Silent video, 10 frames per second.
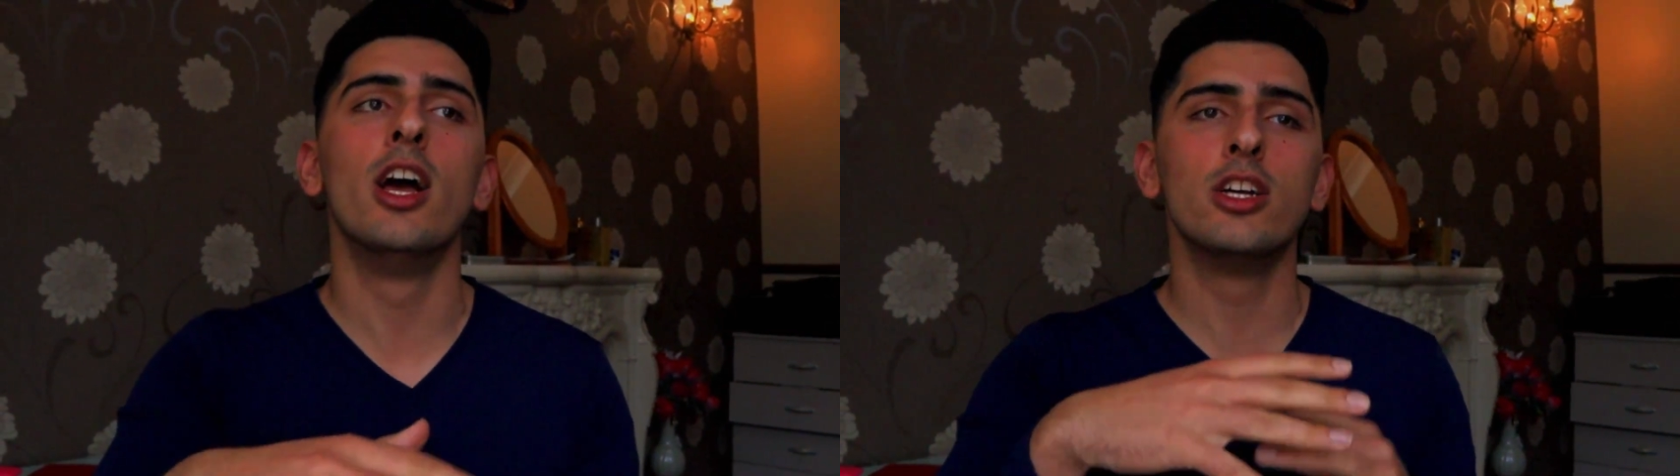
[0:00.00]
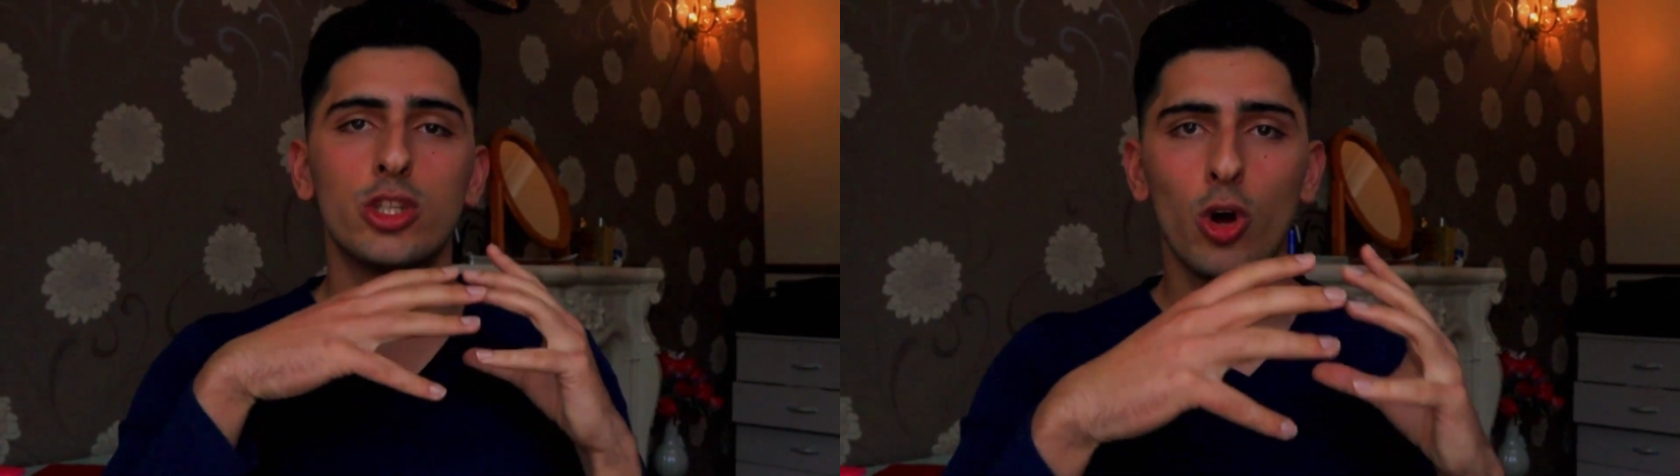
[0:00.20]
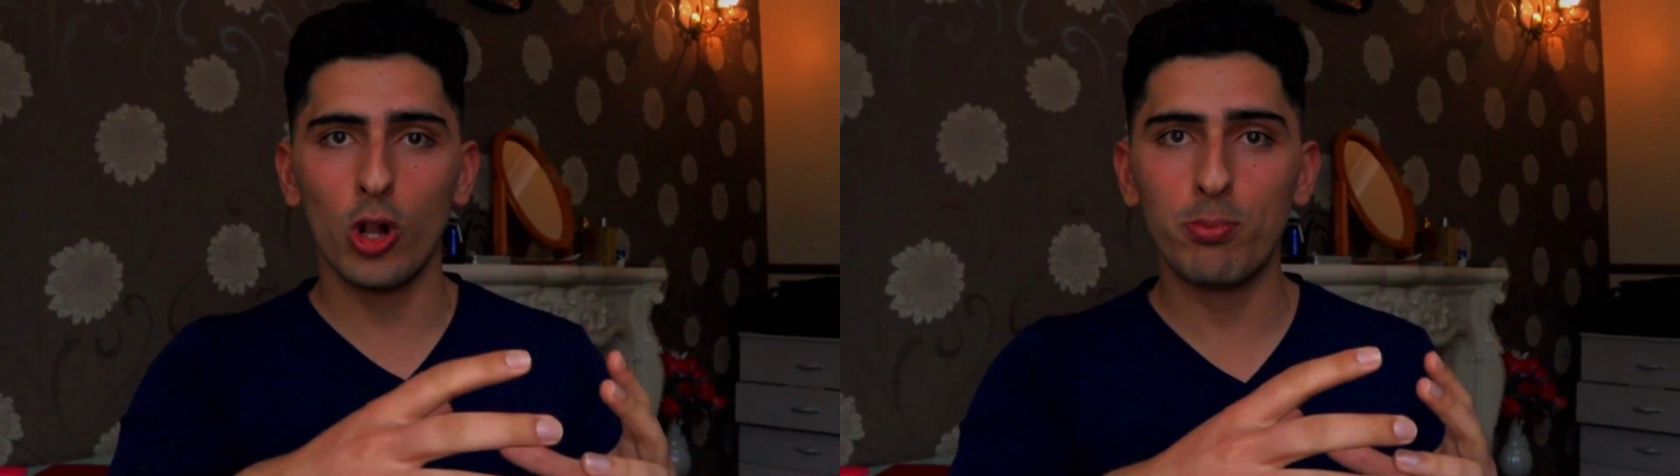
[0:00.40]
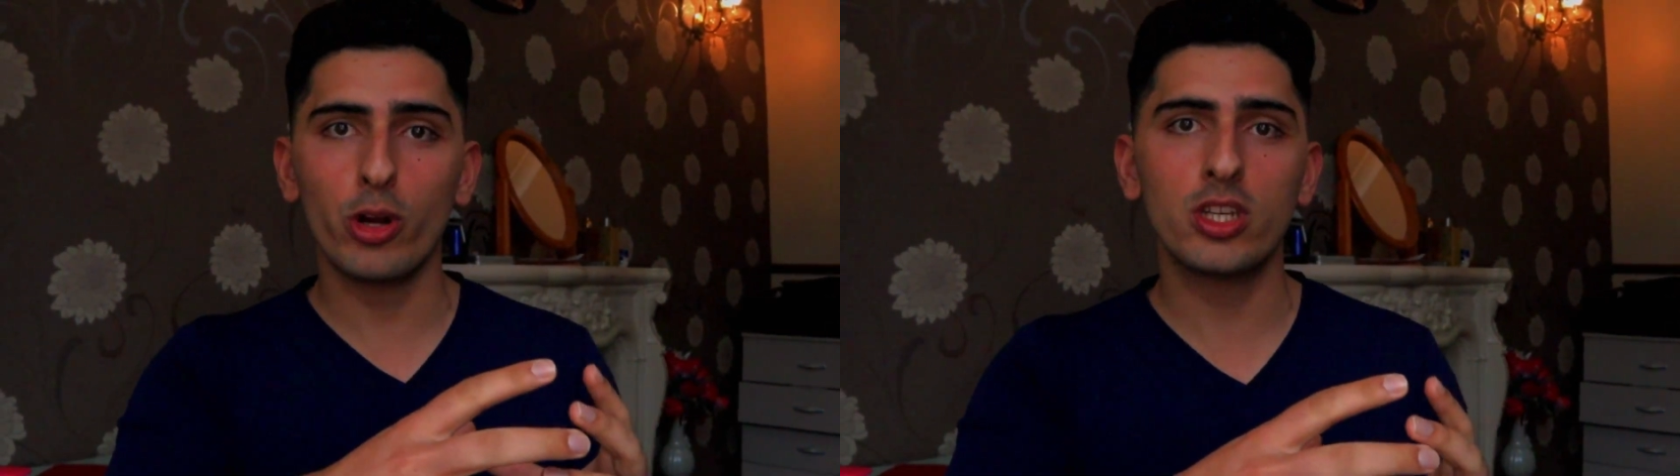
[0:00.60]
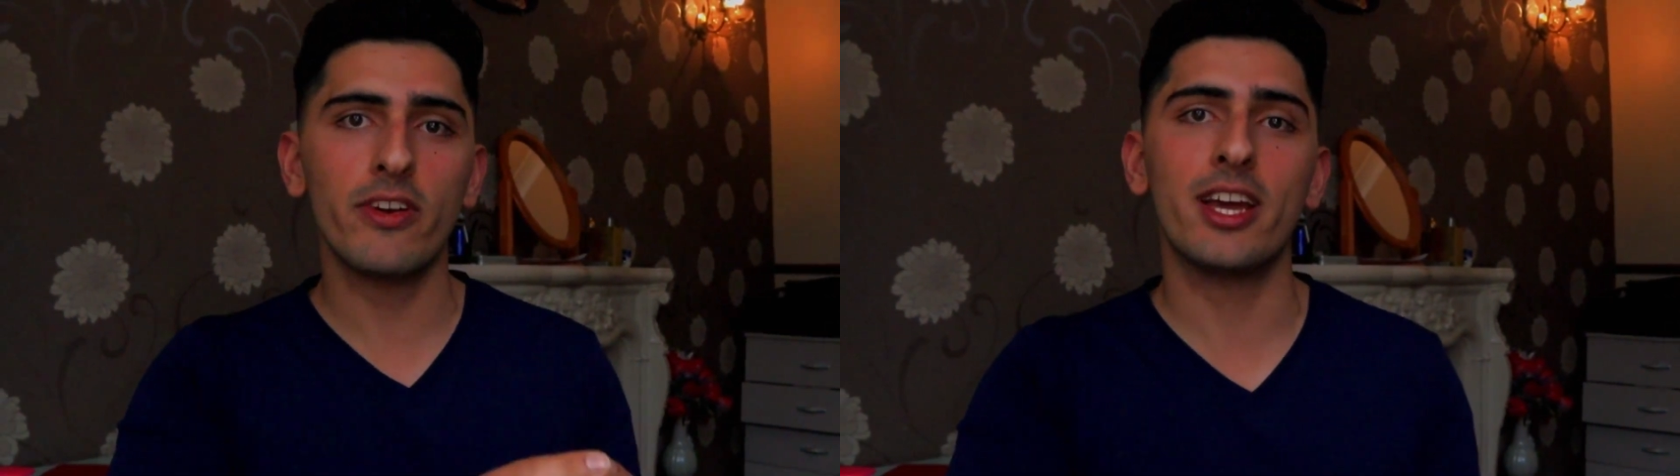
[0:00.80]
So the whole
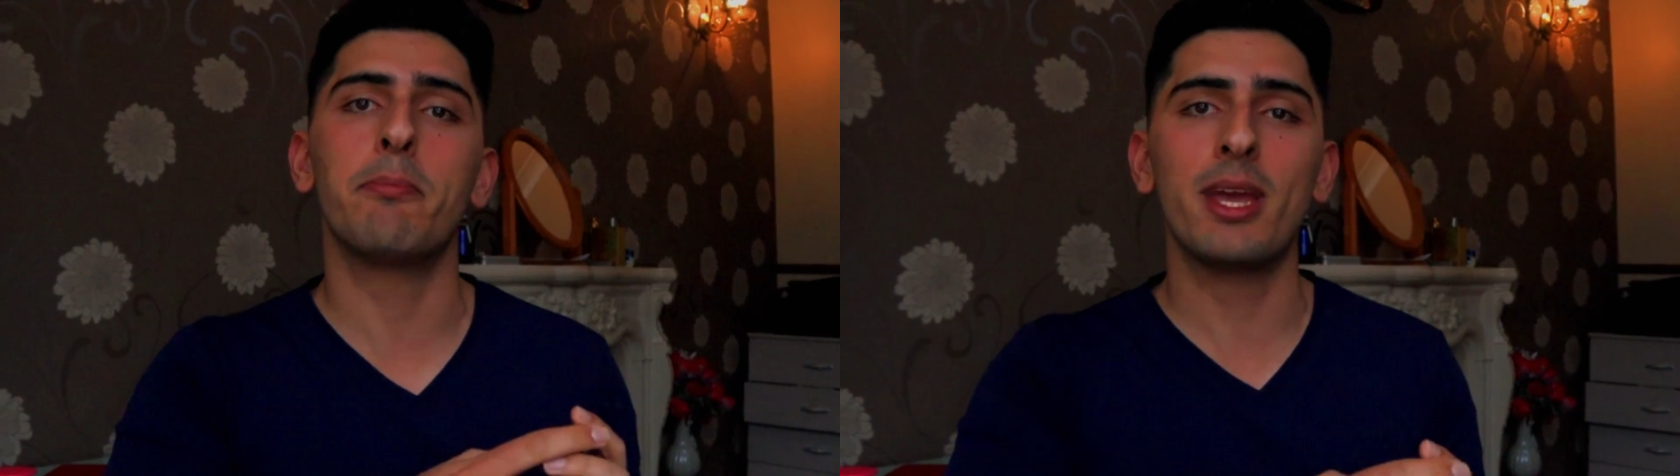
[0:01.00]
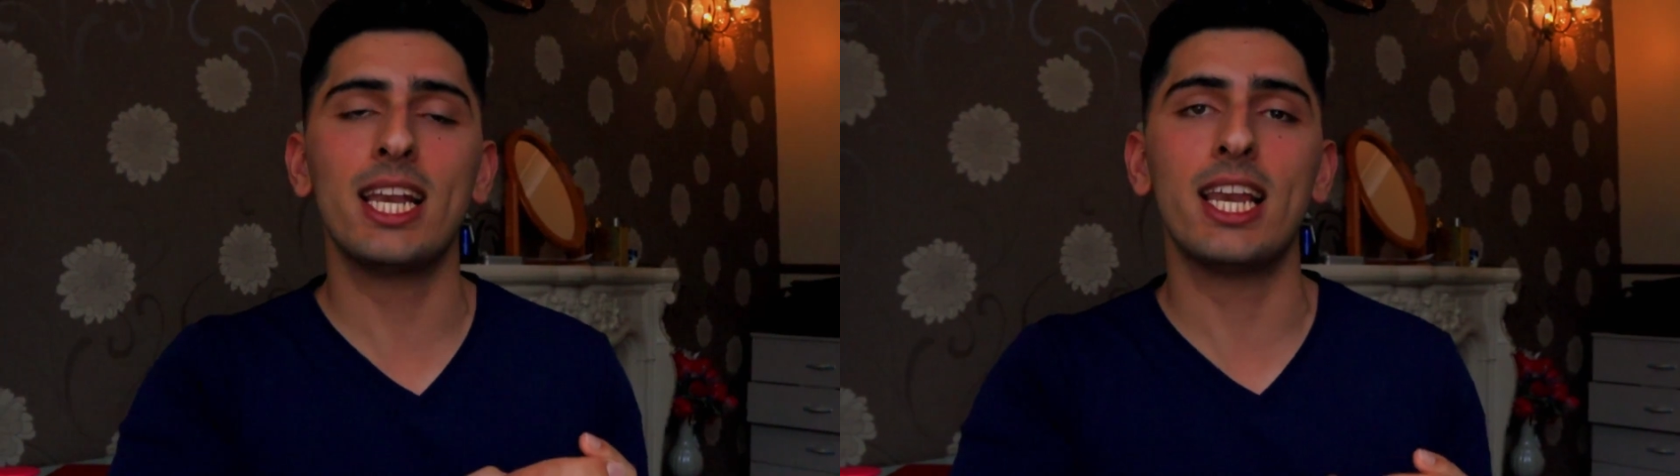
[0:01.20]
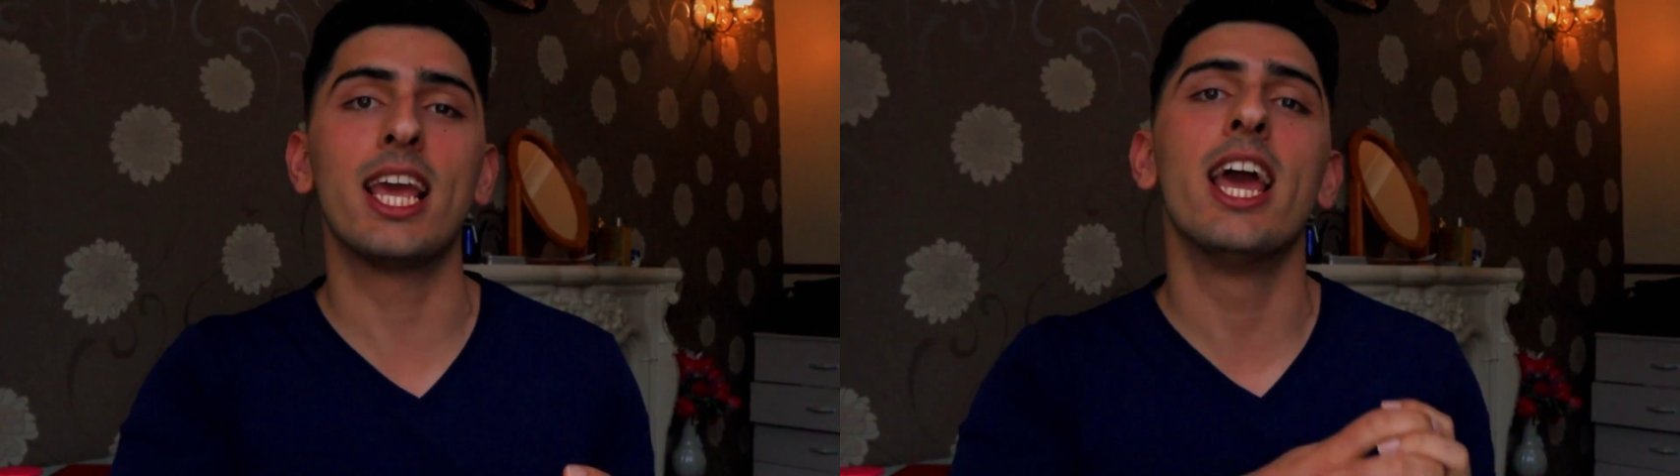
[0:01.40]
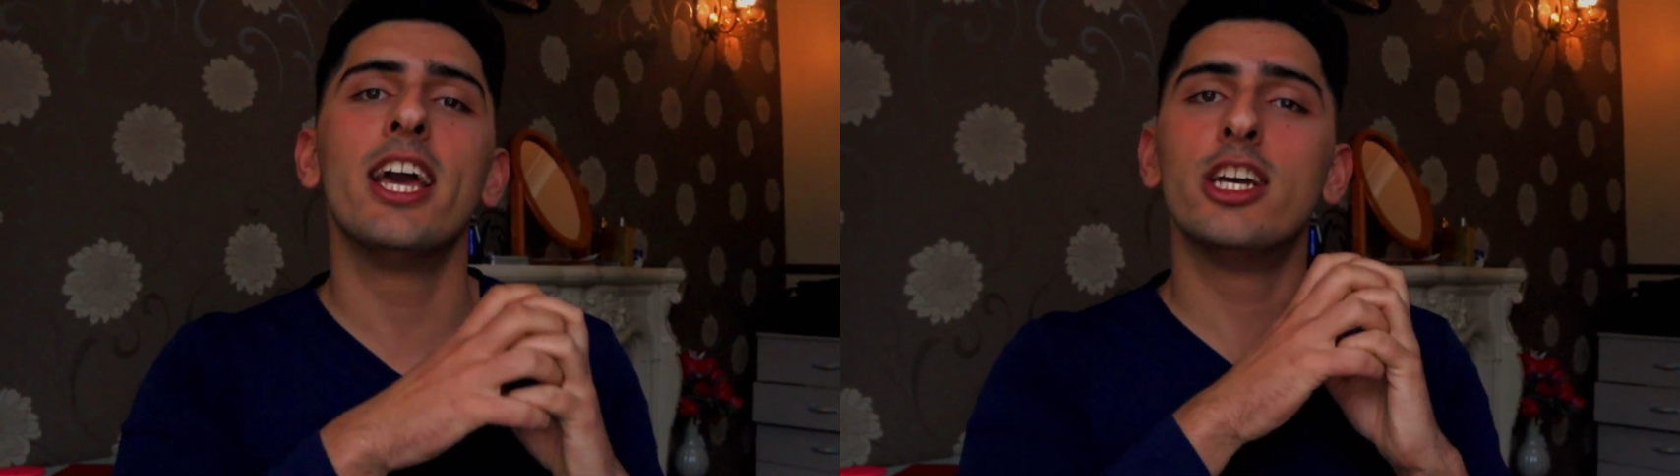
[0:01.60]
point of it mainly